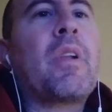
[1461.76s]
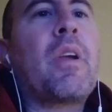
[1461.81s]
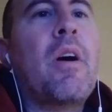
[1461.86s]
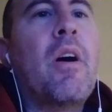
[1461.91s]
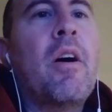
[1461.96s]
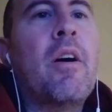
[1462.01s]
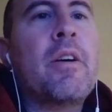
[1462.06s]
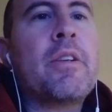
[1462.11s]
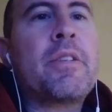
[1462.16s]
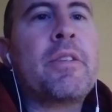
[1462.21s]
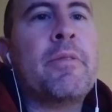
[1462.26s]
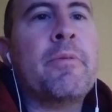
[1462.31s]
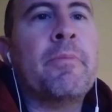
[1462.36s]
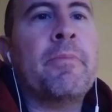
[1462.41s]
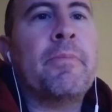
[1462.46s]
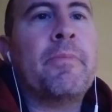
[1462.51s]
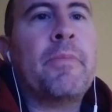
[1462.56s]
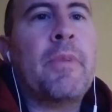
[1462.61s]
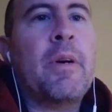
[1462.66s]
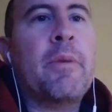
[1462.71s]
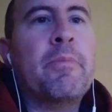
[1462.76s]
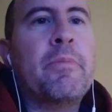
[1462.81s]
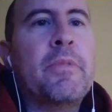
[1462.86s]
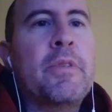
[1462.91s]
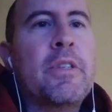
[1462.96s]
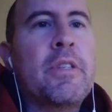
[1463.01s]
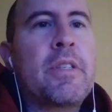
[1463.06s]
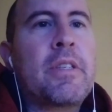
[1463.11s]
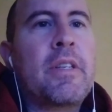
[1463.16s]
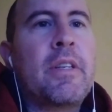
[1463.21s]
awesome. I'm
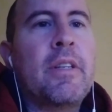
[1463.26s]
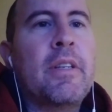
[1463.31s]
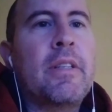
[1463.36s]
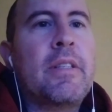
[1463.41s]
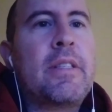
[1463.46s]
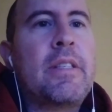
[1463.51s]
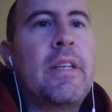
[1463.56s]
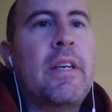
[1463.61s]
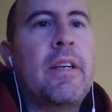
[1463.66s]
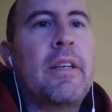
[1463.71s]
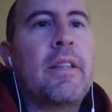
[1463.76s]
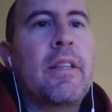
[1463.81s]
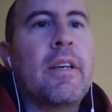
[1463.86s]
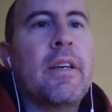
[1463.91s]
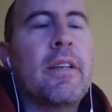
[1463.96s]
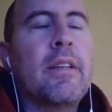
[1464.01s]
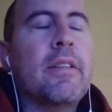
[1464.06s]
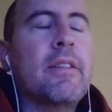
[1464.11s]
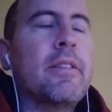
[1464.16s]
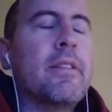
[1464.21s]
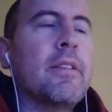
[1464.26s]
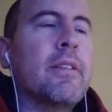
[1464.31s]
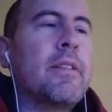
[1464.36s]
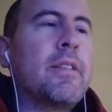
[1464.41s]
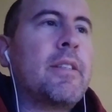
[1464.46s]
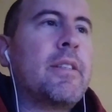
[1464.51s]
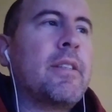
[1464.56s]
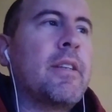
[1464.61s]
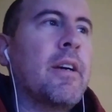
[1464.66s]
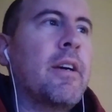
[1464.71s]
just gonna take that as a
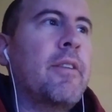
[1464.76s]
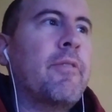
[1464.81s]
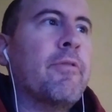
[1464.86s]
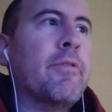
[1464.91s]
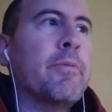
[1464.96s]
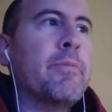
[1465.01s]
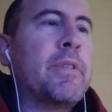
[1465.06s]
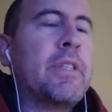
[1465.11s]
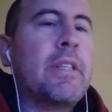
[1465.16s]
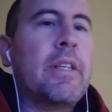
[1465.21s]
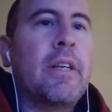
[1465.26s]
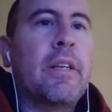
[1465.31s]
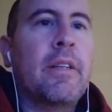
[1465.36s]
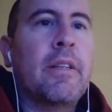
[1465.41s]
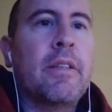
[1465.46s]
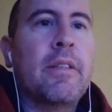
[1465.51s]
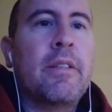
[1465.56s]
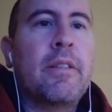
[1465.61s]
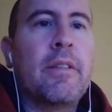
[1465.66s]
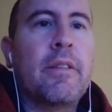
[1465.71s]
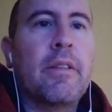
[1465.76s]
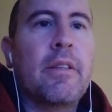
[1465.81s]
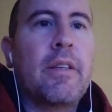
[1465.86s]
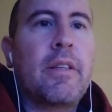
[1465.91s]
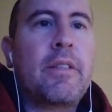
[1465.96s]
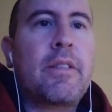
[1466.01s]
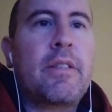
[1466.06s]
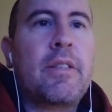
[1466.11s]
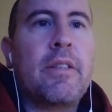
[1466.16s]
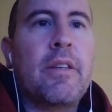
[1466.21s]
sign from Satan to
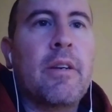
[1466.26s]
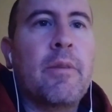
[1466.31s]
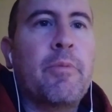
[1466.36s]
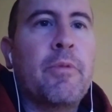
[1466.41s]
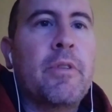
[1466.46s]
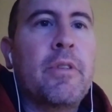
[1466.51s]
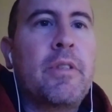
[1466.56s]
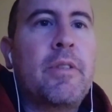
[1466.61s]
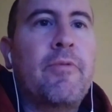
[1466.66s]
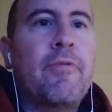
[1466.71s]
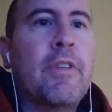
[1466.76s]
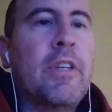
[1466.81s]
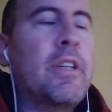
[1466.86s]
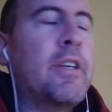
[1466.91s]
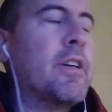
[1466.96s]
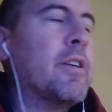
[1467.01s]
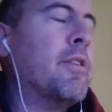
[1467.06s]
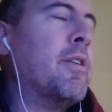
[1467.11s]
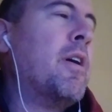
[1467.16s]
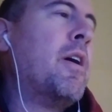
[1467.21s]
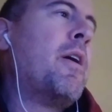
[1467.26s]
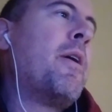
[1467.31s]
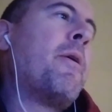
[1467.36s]
stop this video.